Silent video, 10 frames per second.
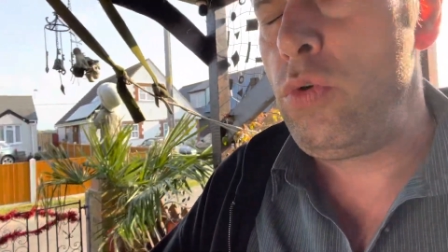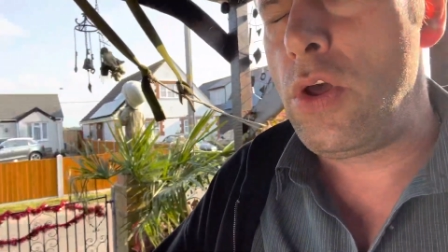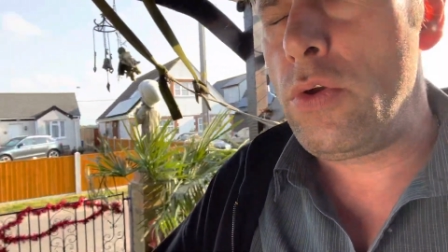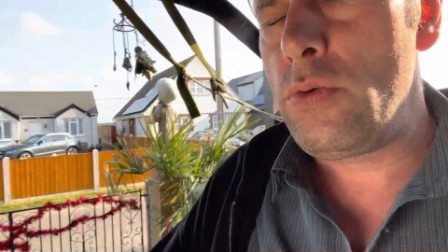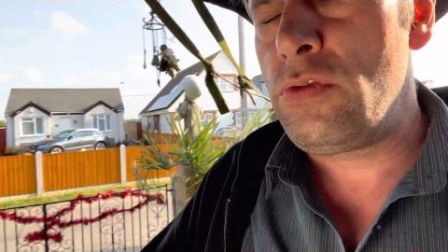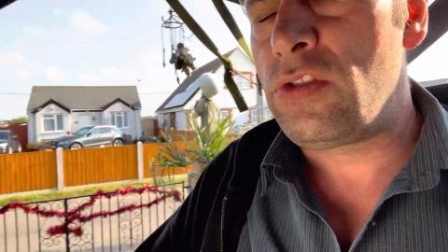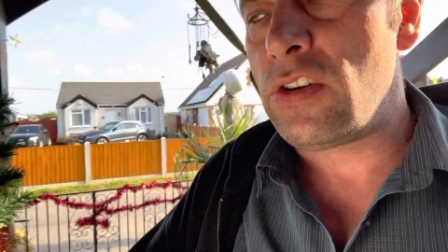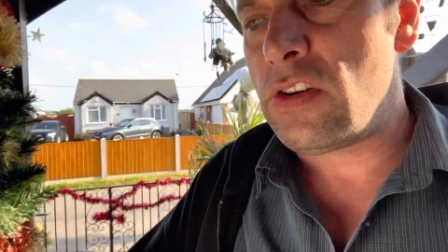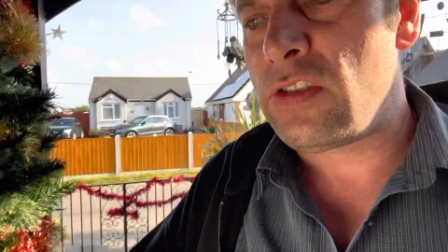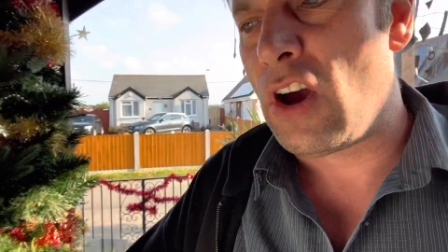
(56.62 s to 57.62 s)
lose
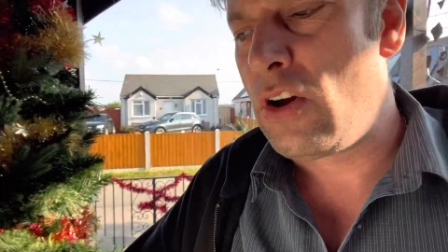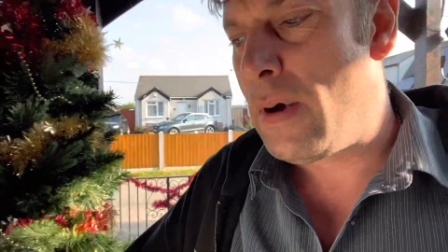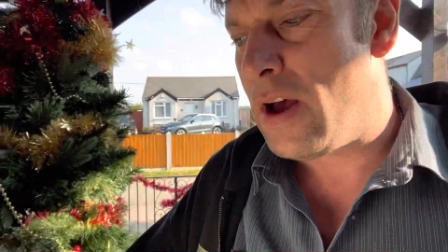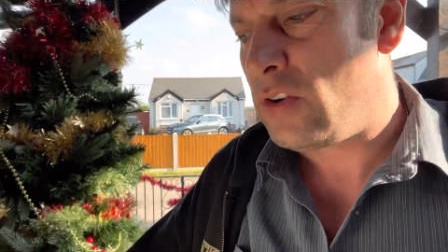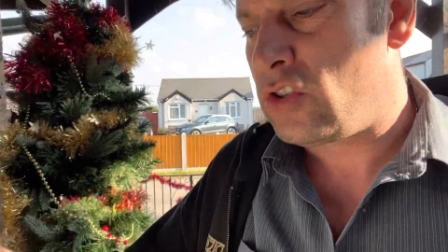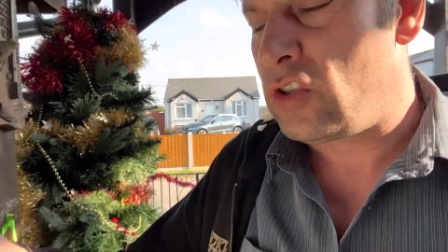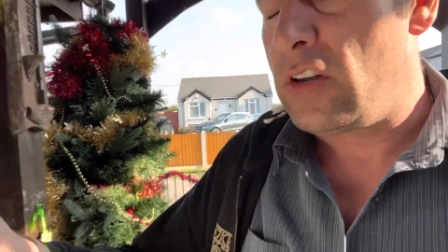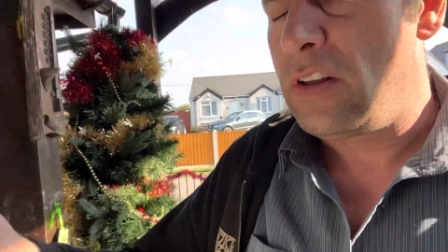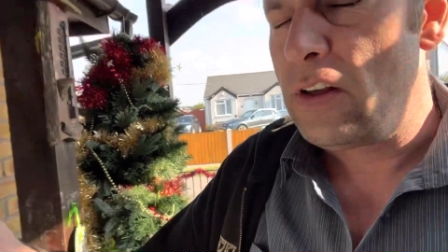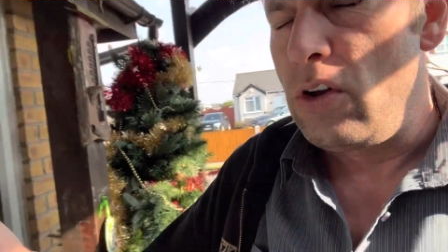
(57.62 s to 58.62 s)
so much.
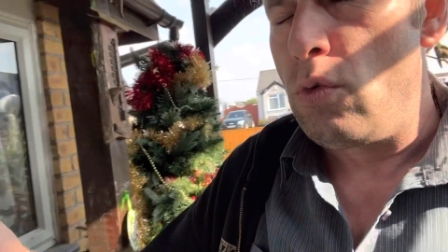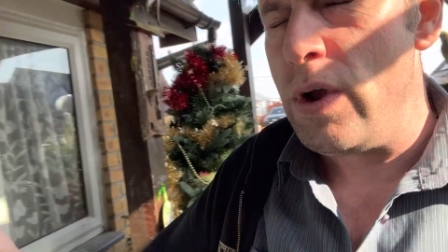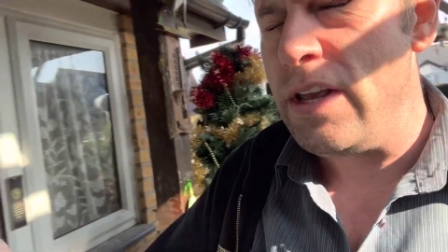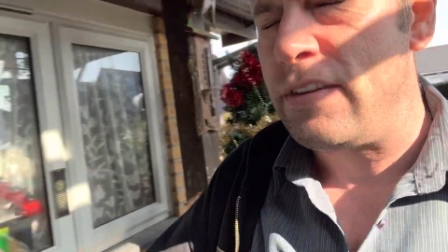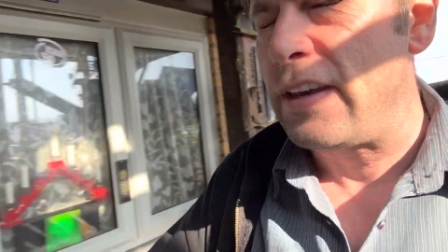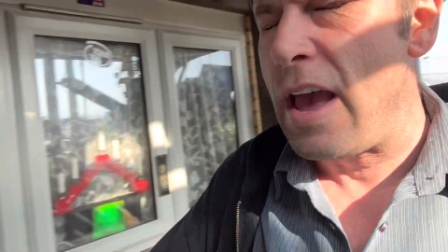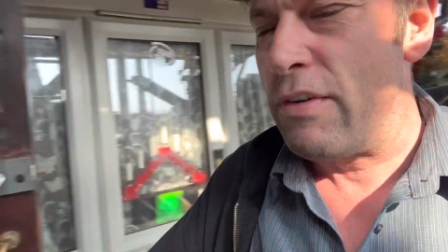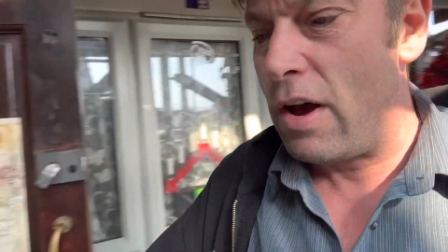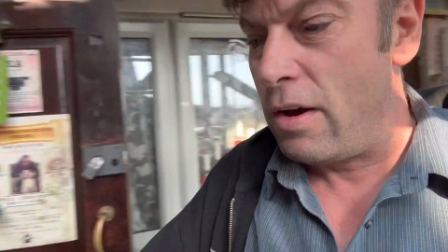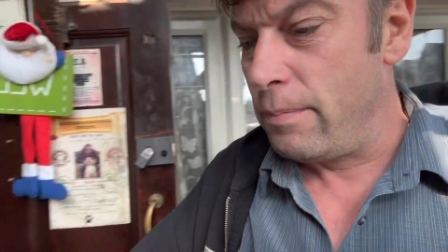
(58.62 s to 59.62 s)
We
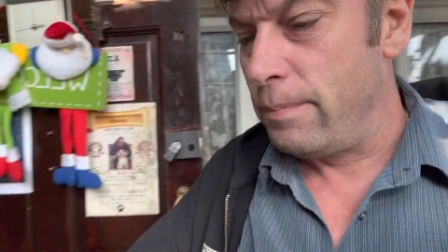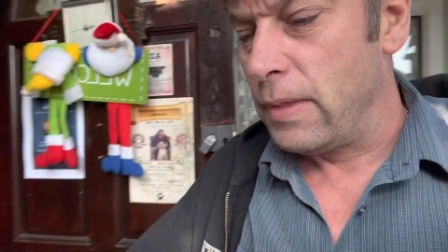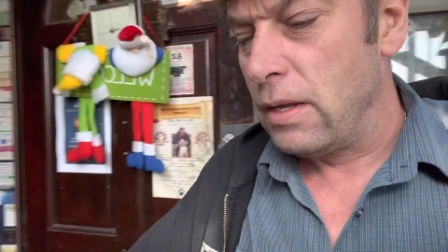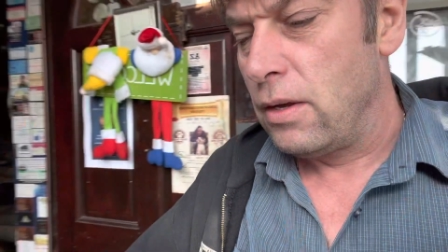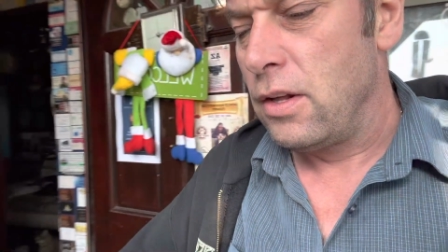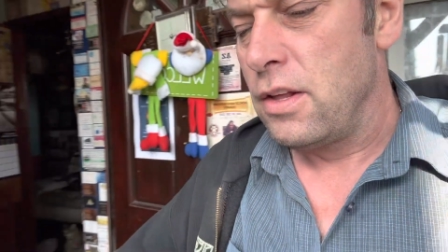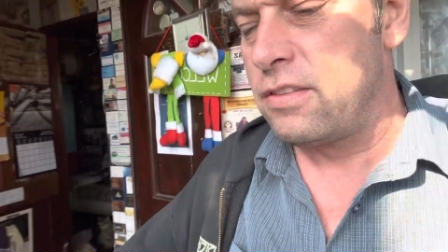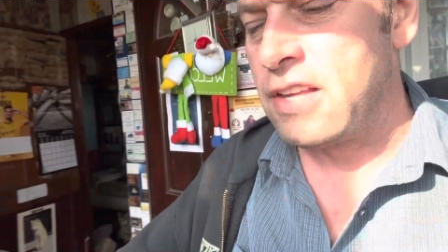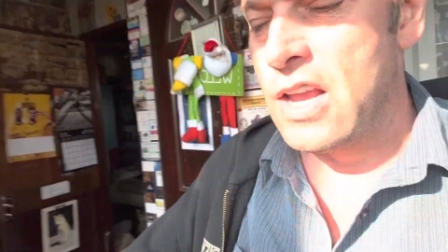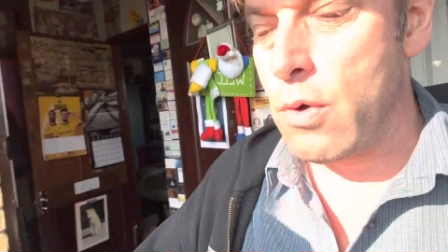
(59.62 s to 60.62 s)
together
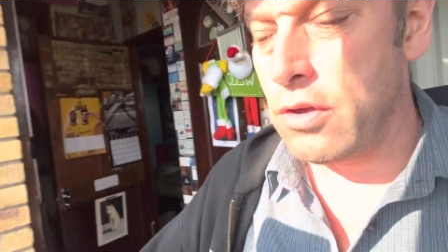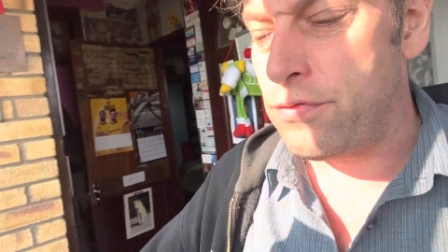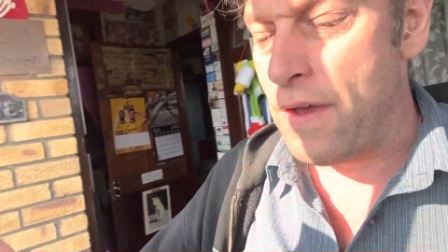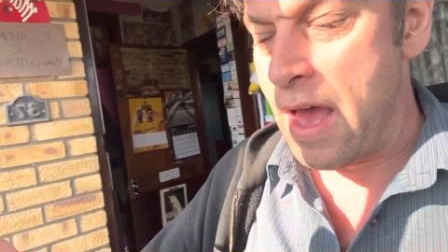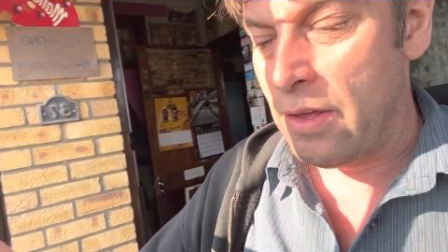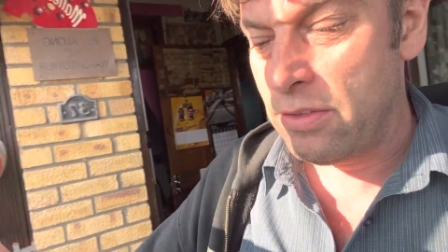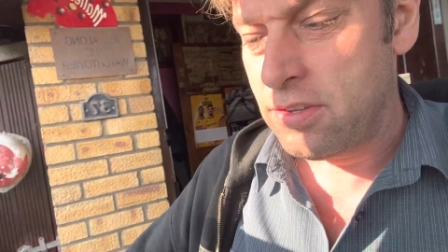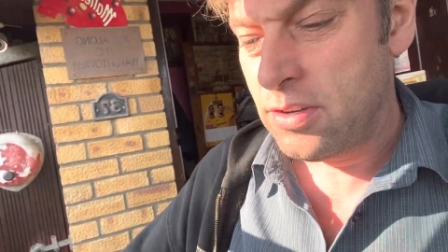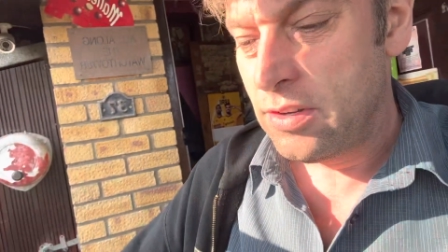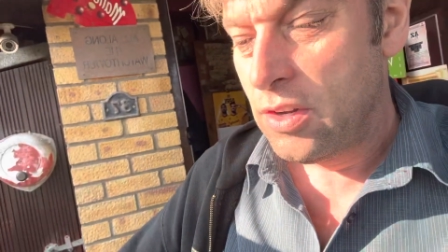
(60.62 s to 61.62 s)
see what's found
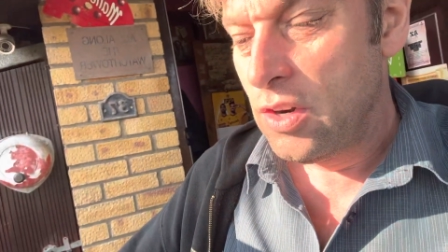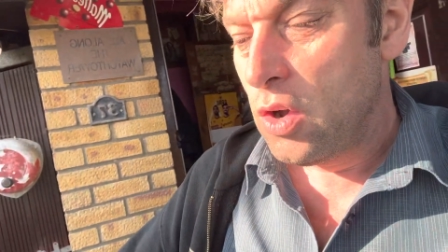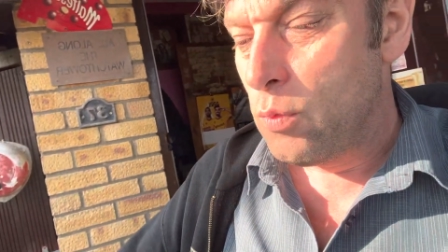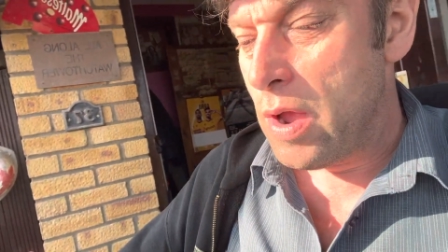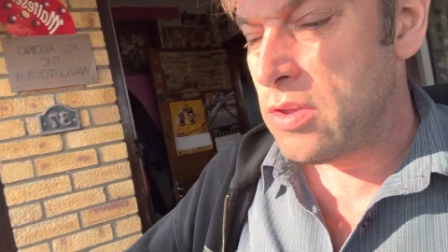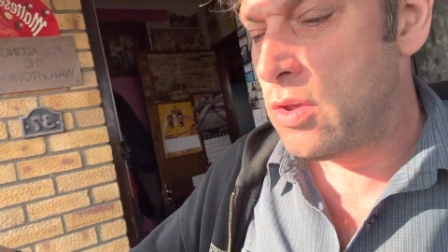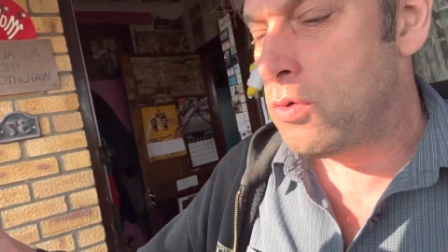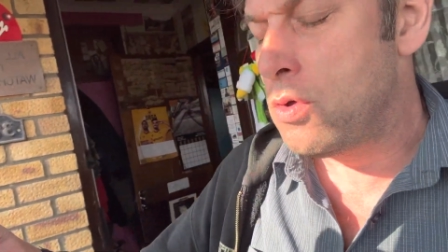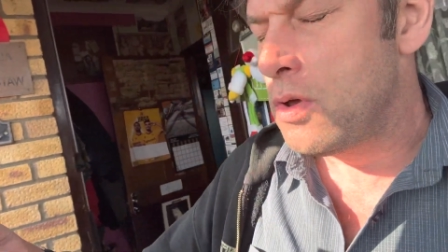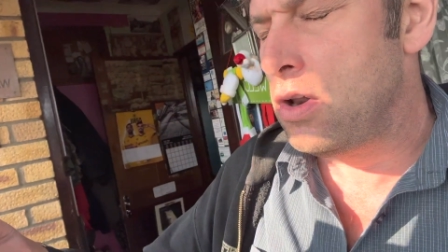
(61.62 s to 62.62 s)
when
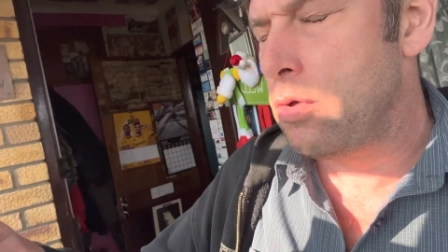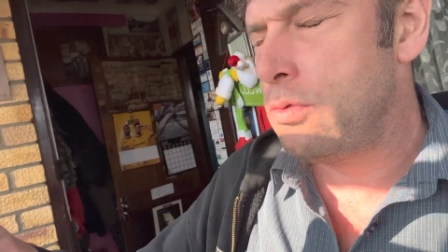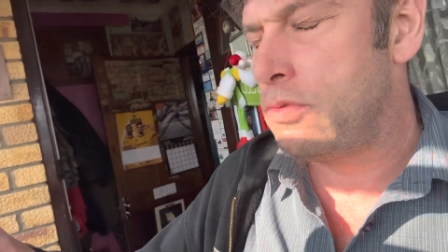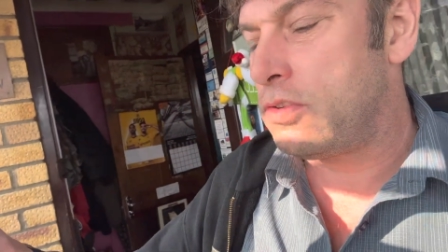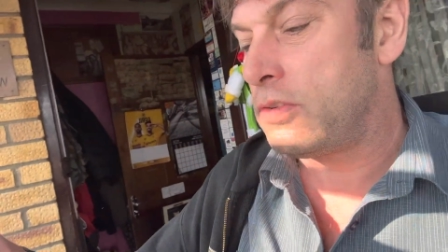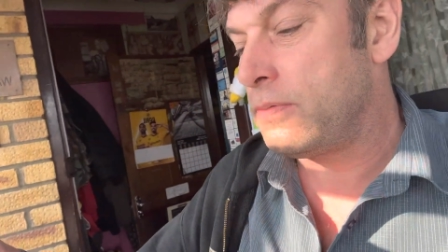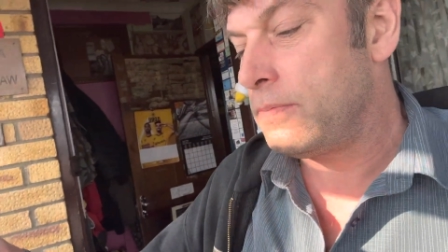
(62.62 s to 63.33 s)
you lose